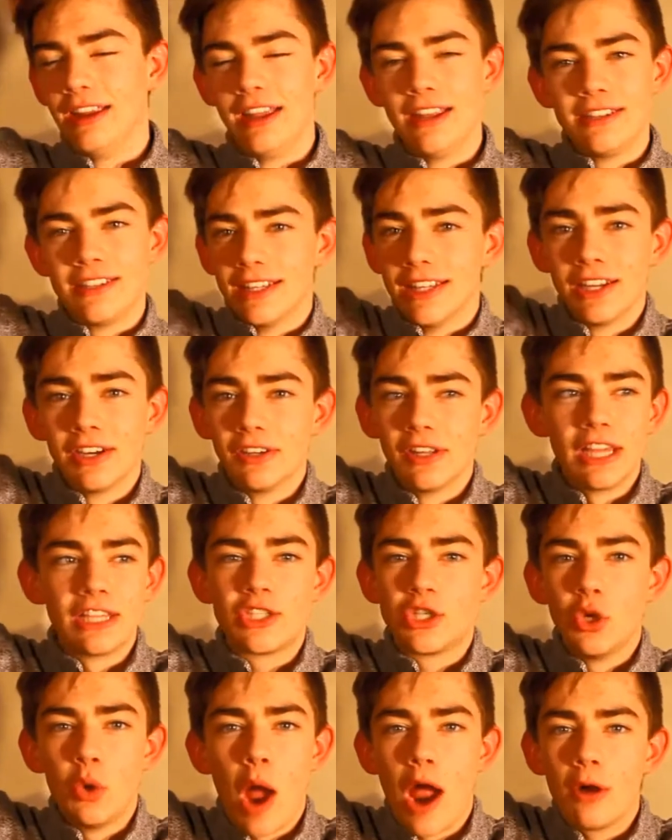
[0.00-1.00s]
It literally
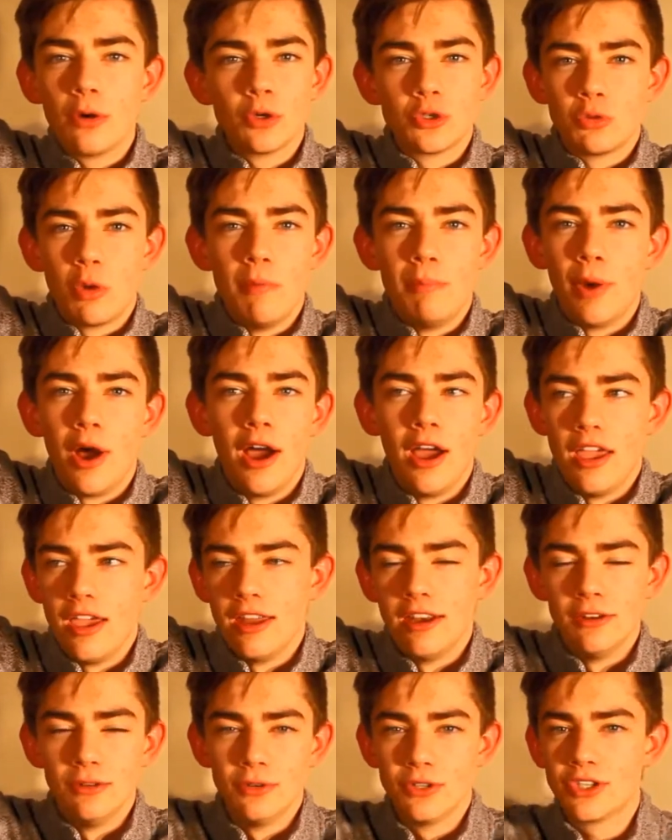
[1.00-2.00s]
like 2 hours went by,
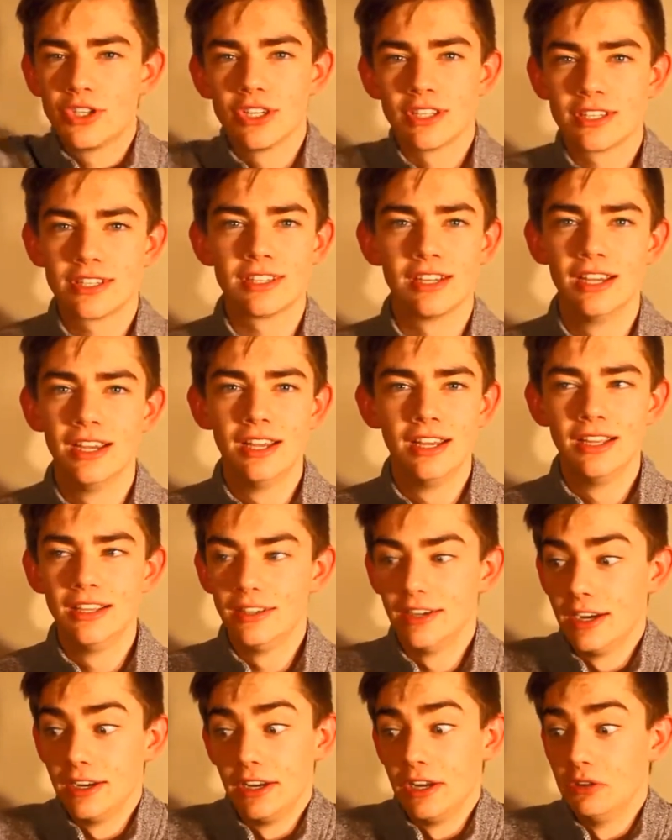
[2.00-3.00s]
and it was just
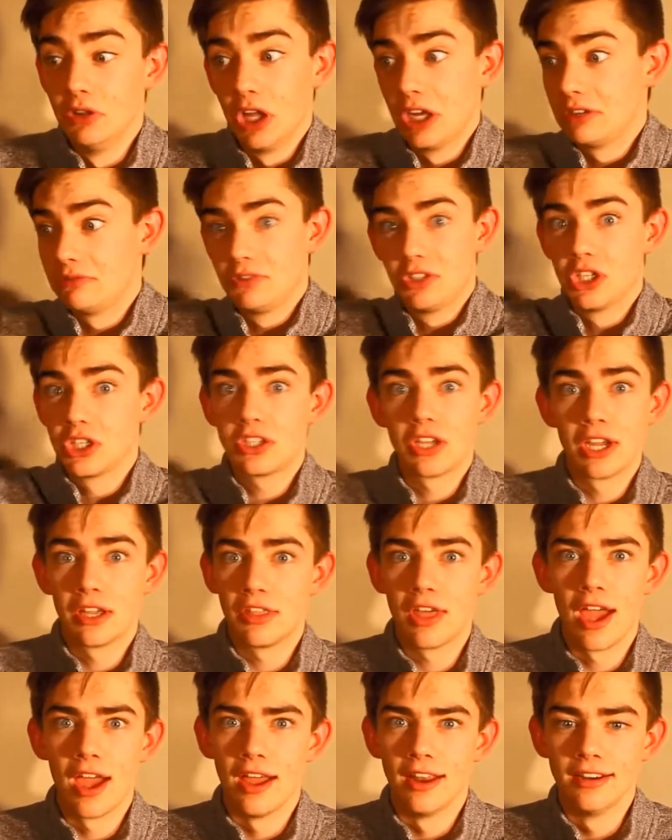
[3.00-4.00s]
like
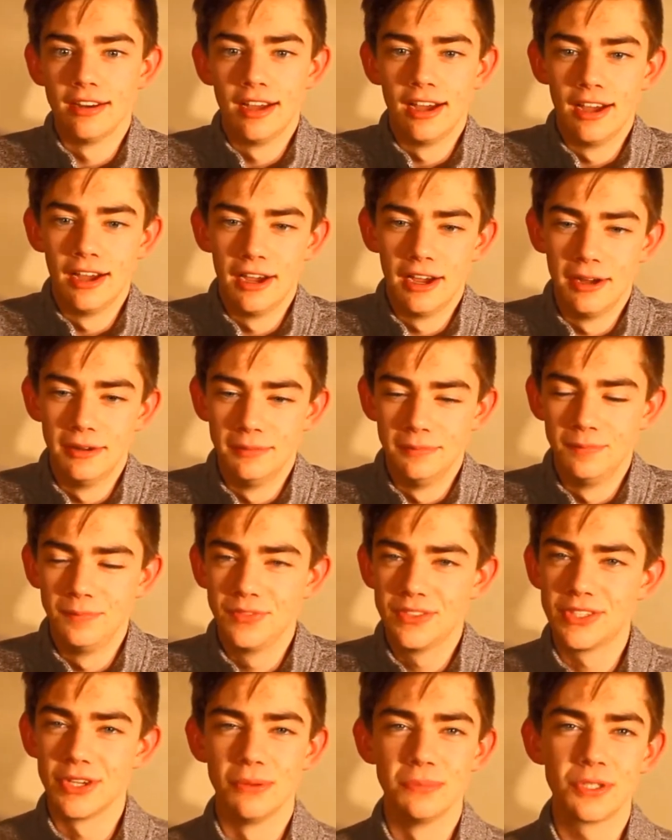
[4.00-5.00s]
that.
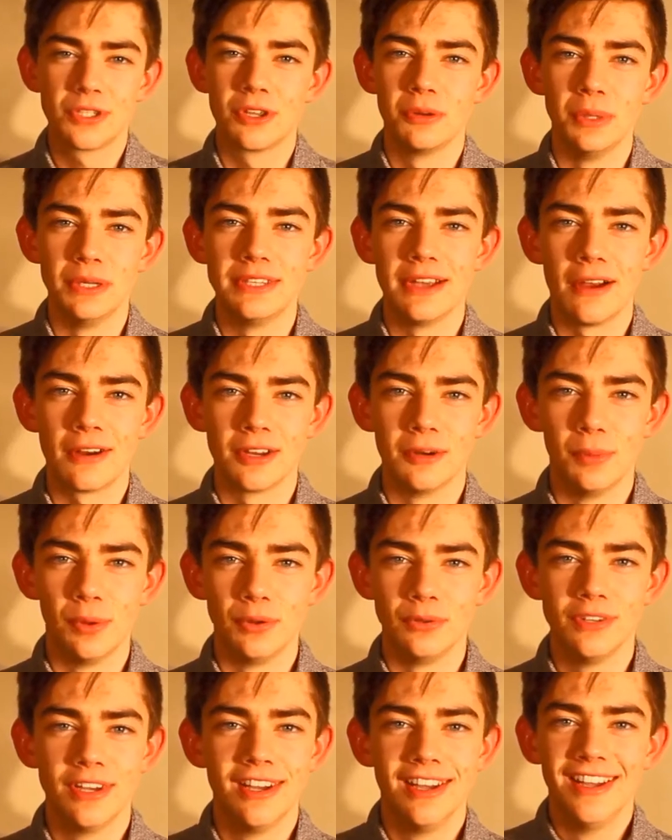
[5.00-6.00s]
So I'm just gonna be talking
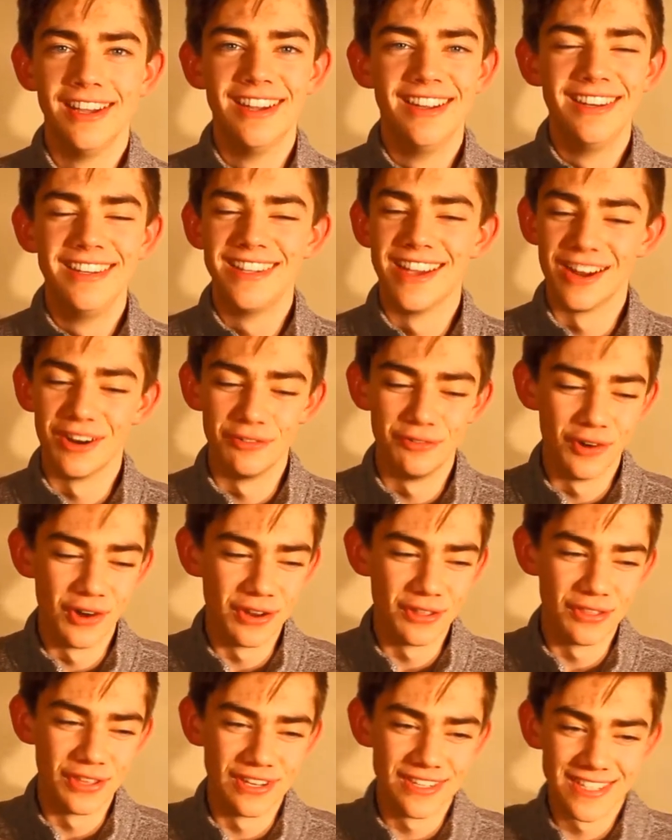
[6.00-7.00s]
about kind of
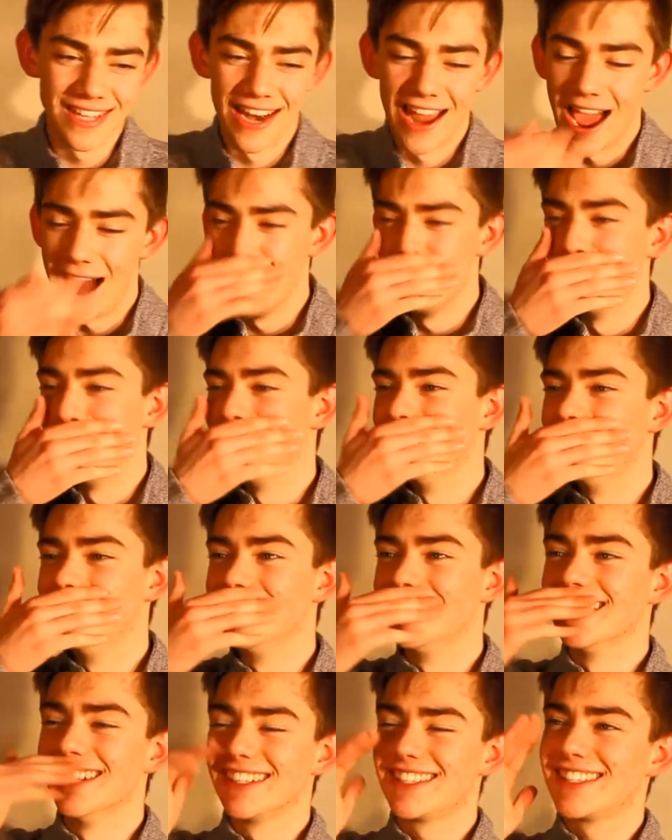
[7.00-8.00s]
funny things that happened
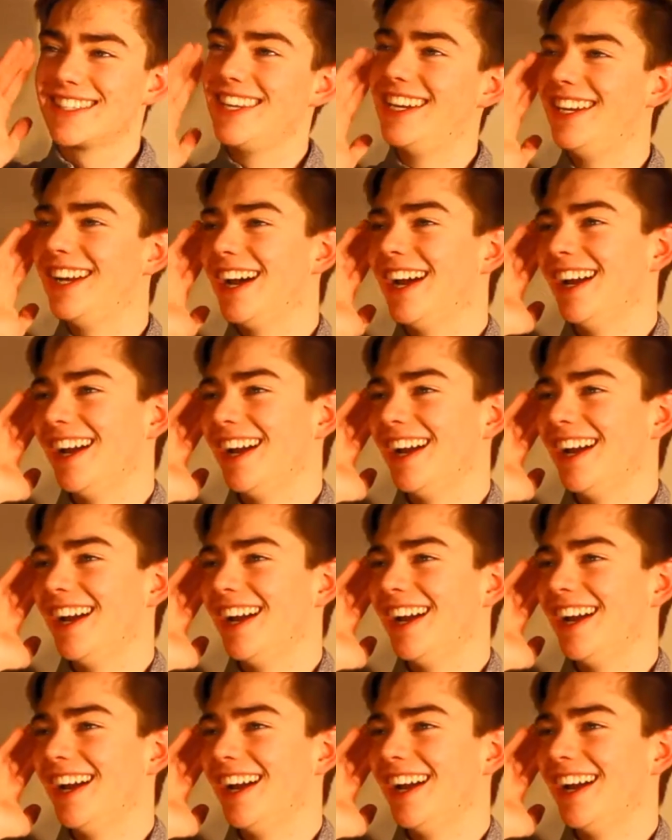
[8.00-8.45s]
and just